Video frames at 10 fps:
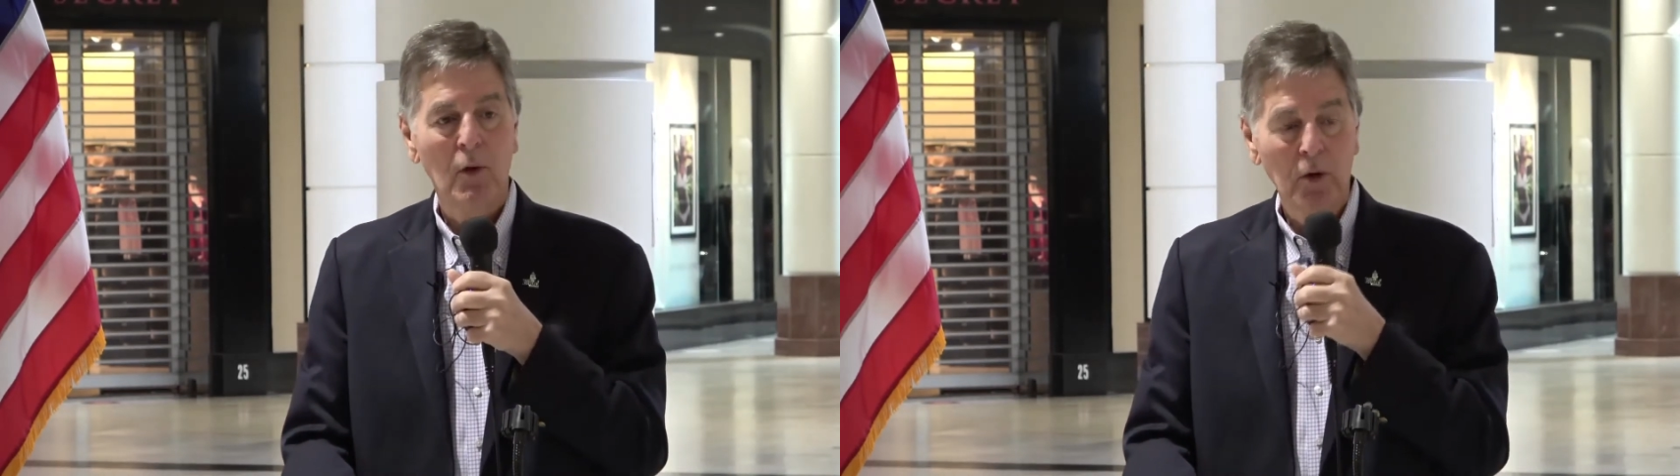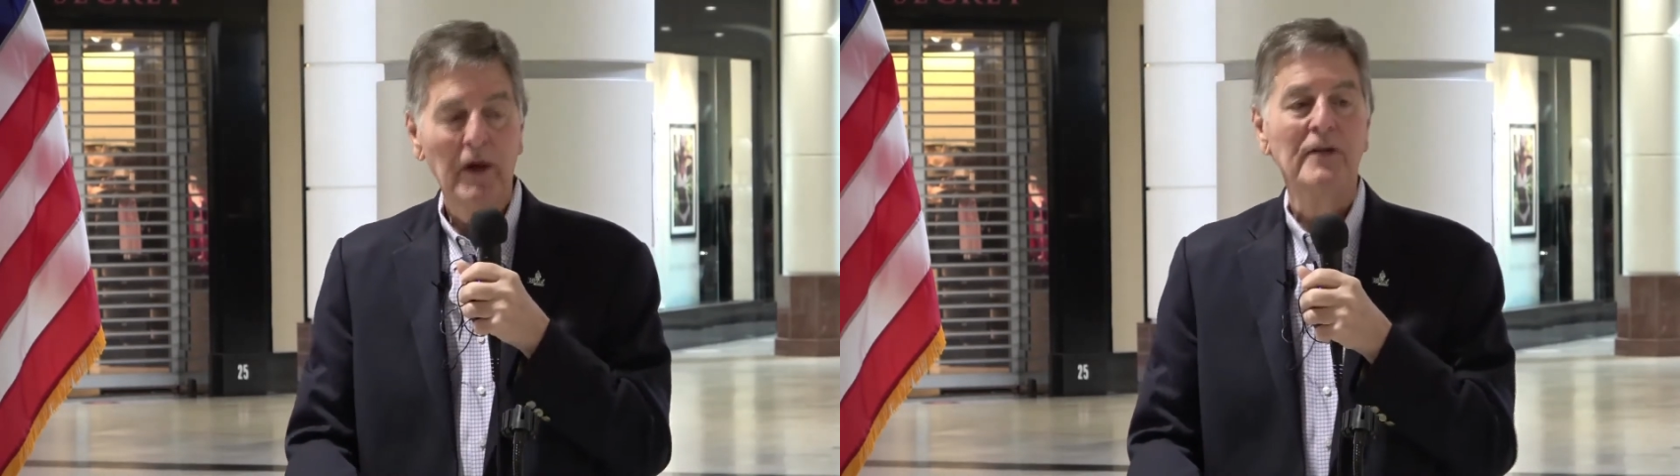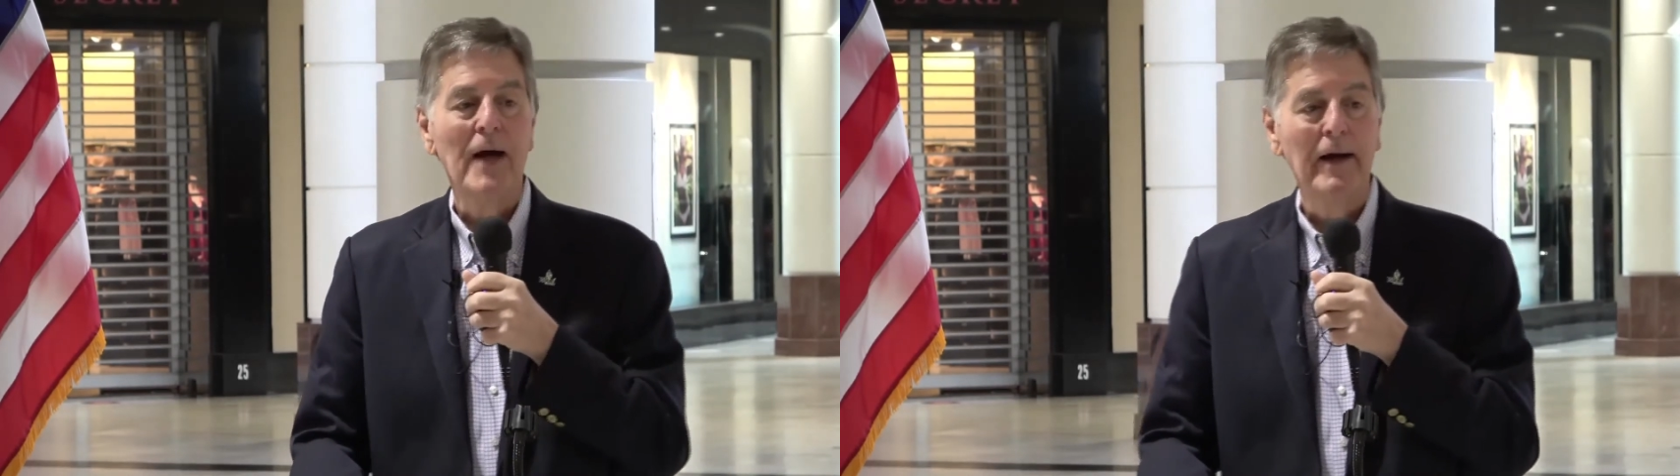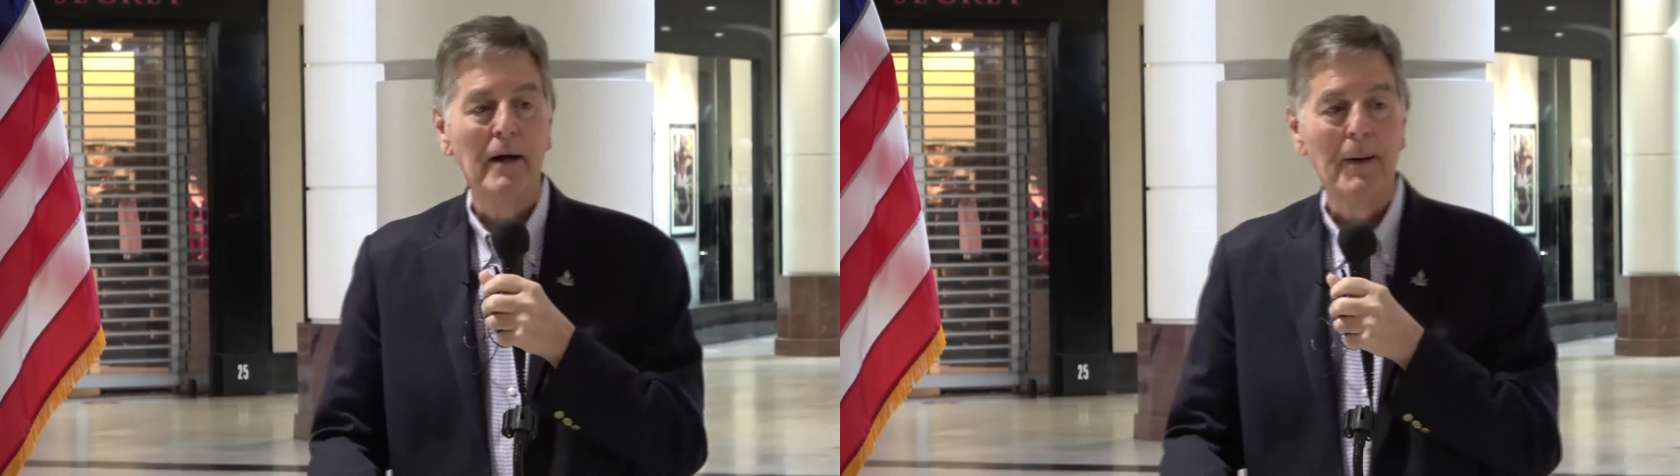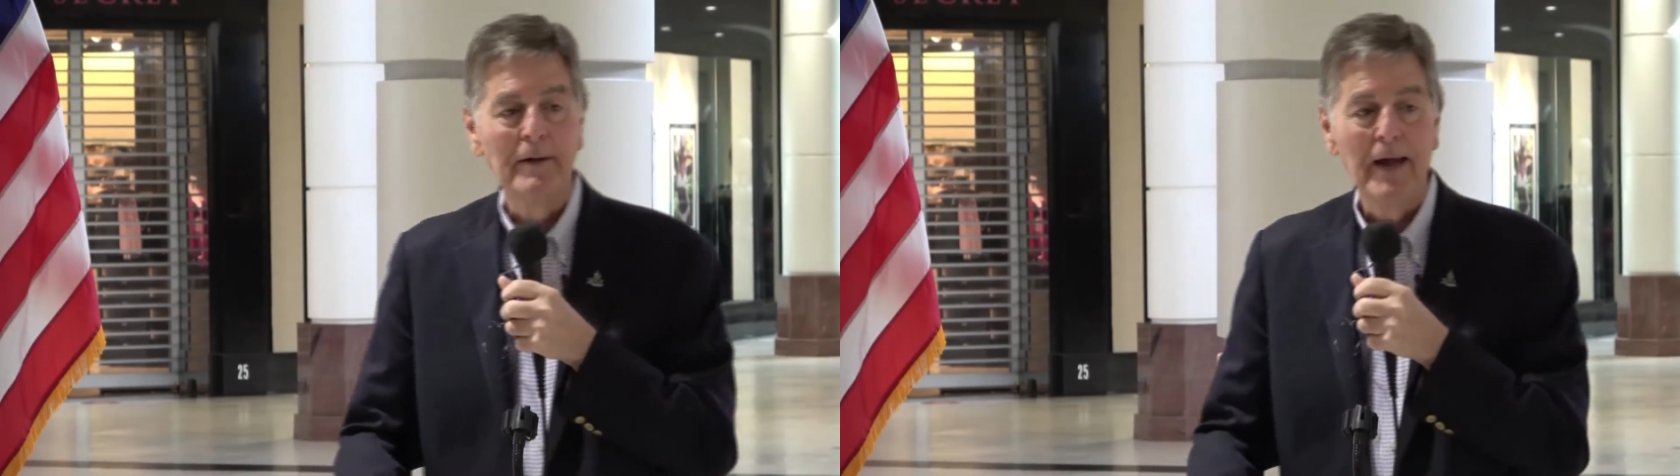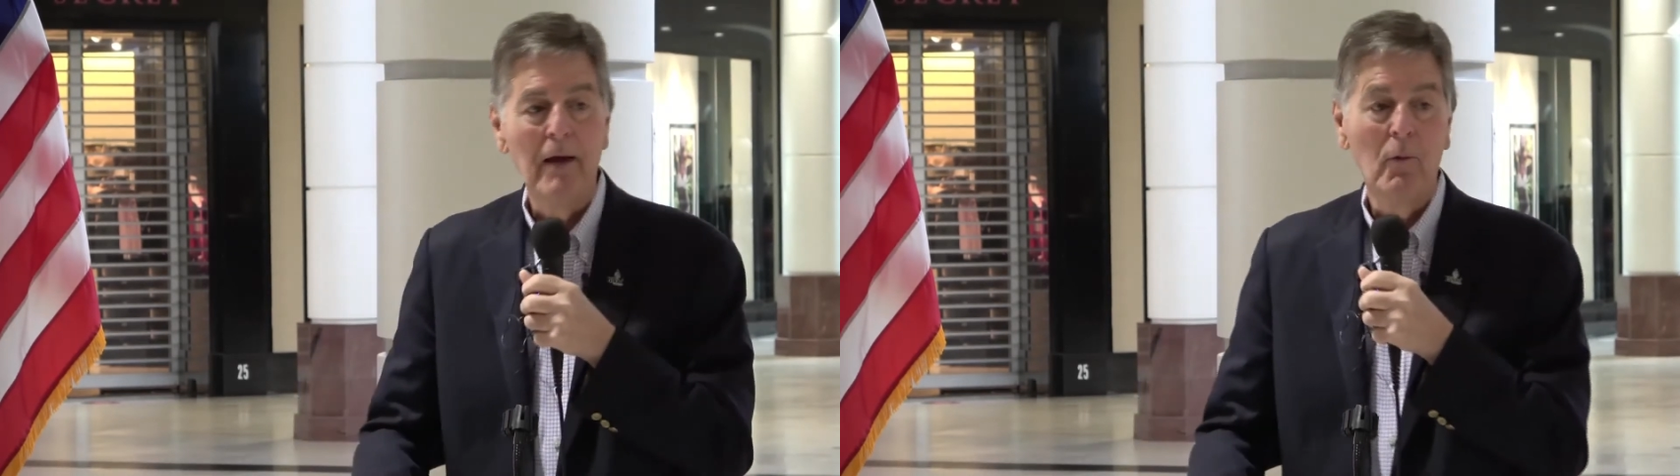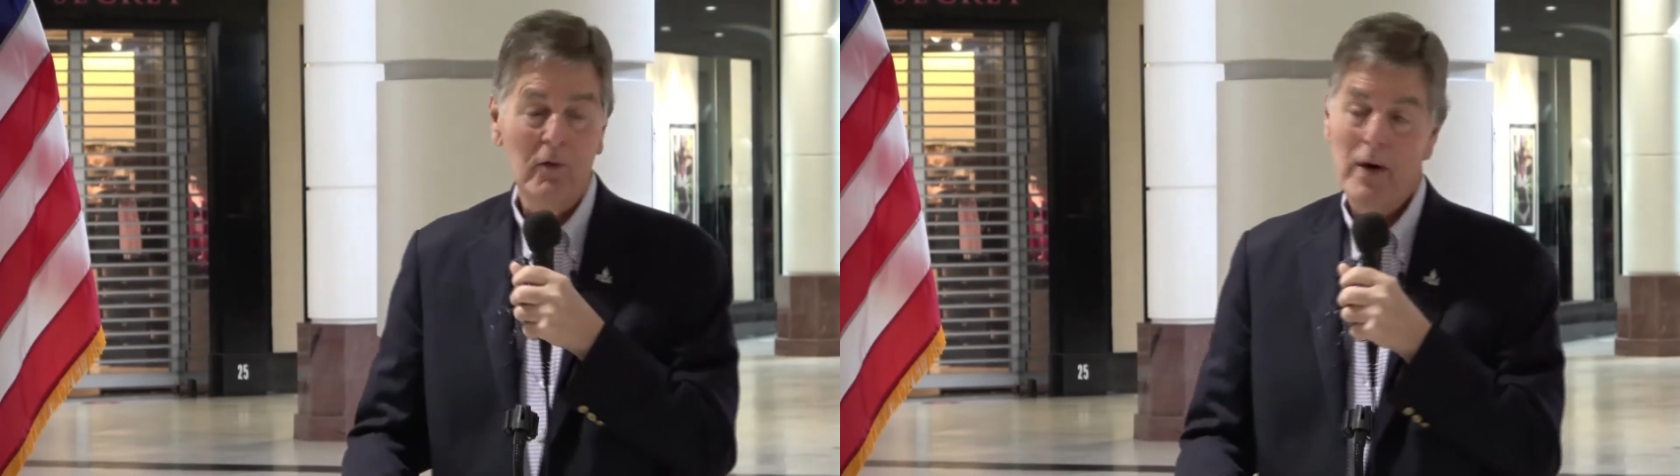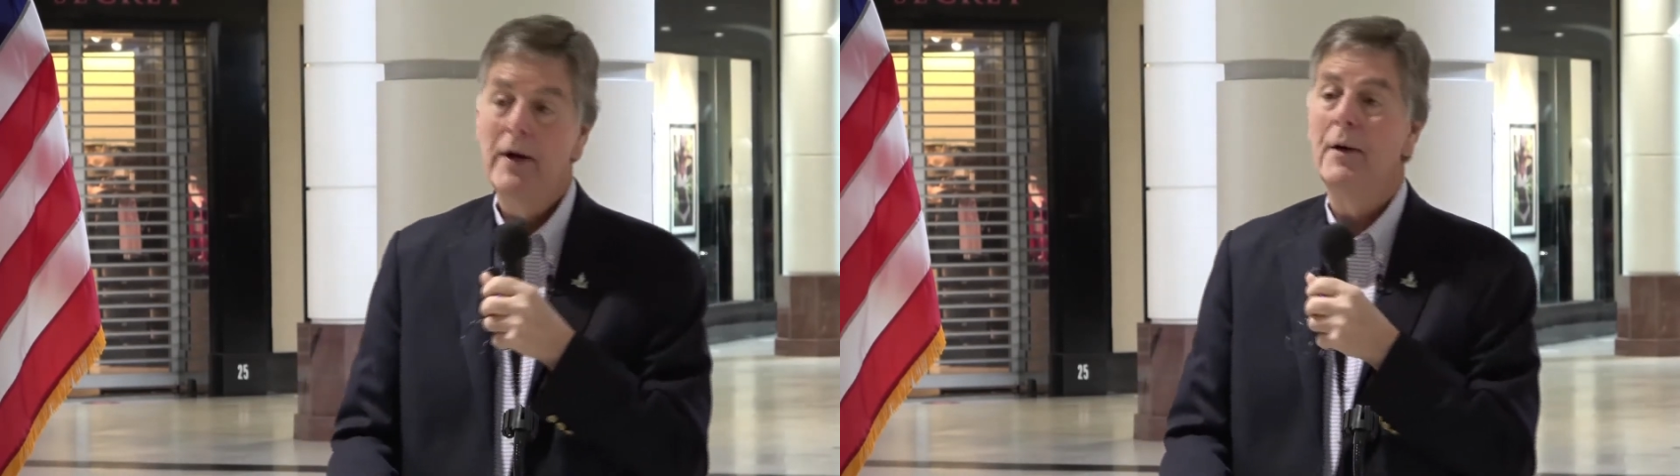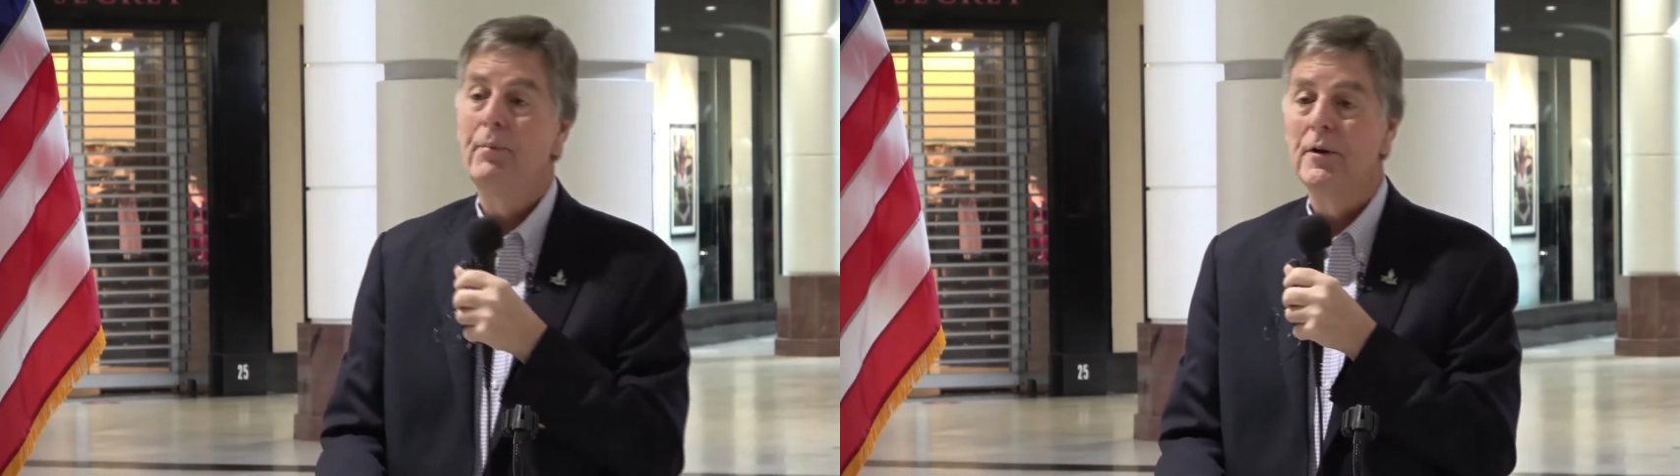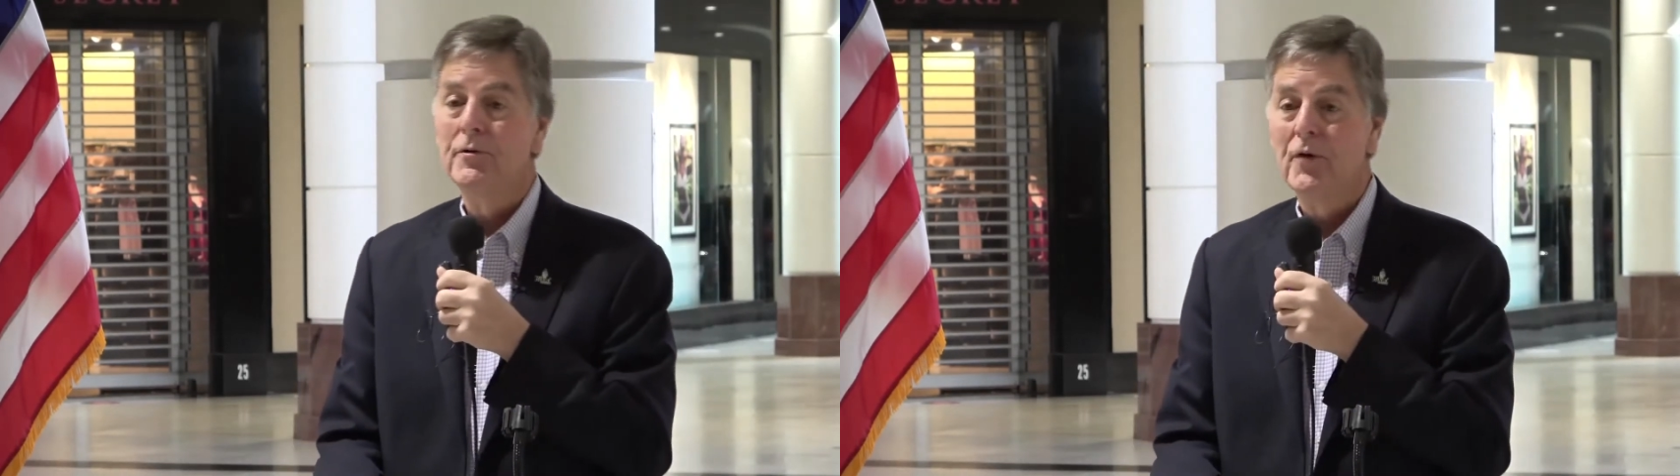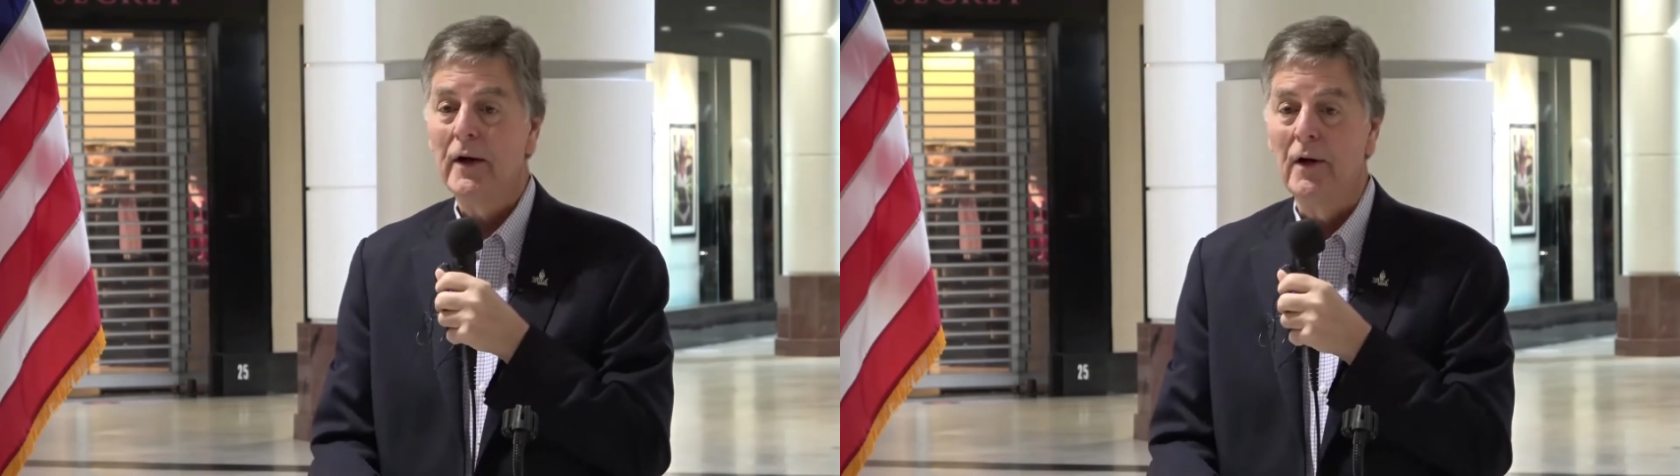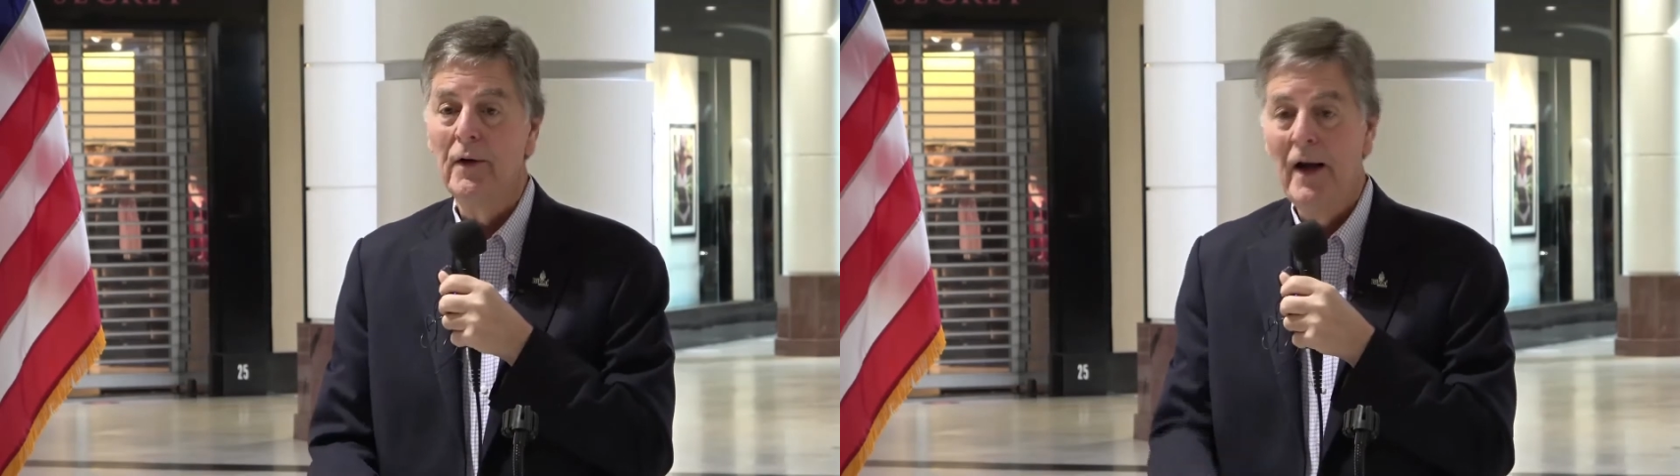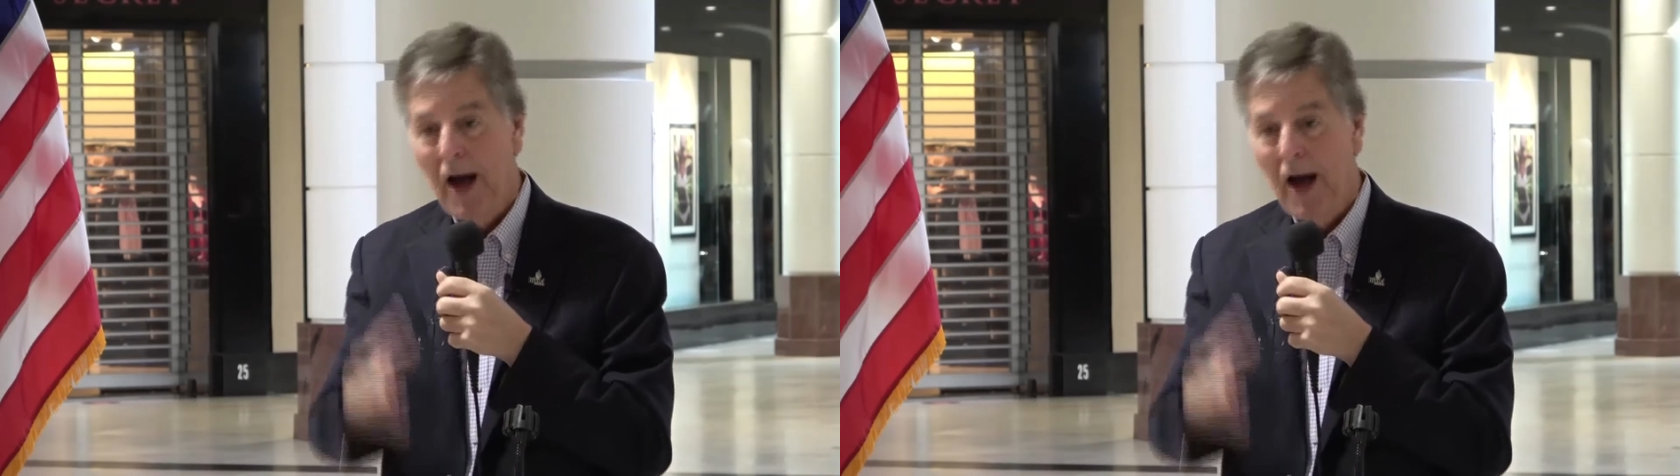So we're excited about that, and we're ready to pull the trigger.